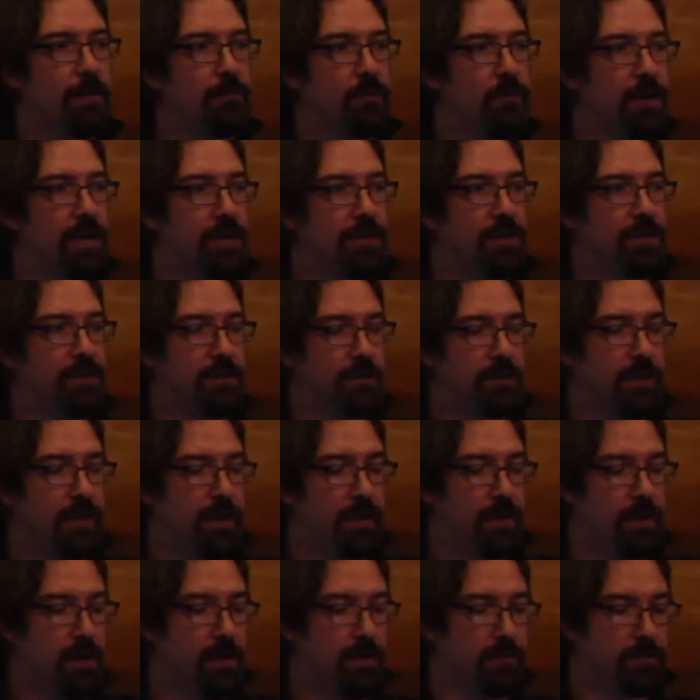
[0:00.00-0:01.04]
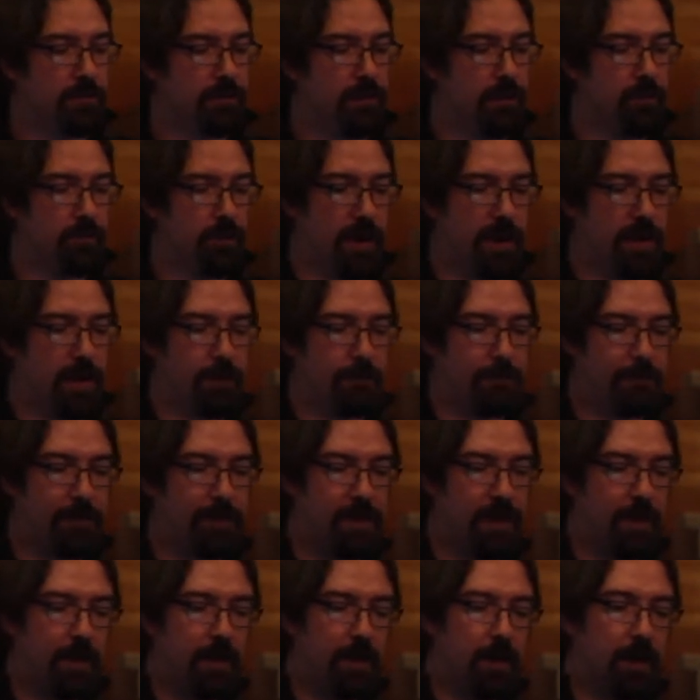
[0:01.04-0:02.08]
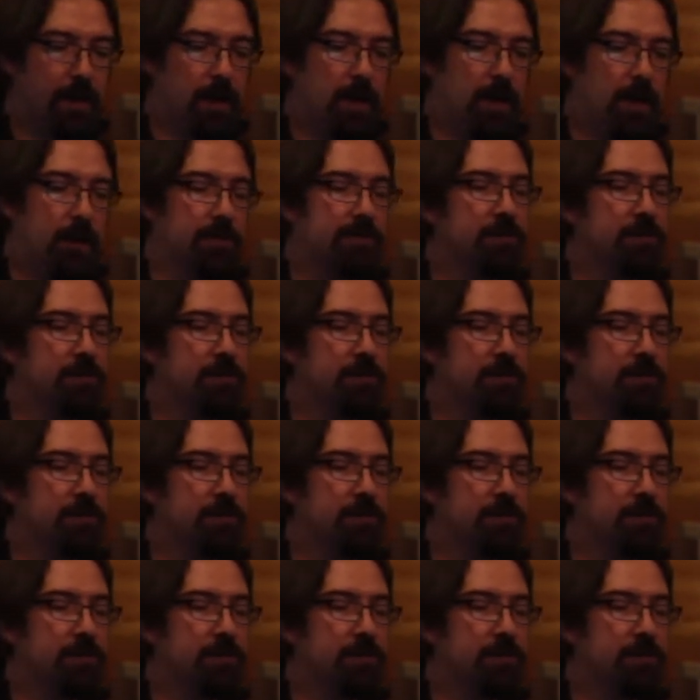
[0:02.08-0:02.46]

operations that it knows already. Uh,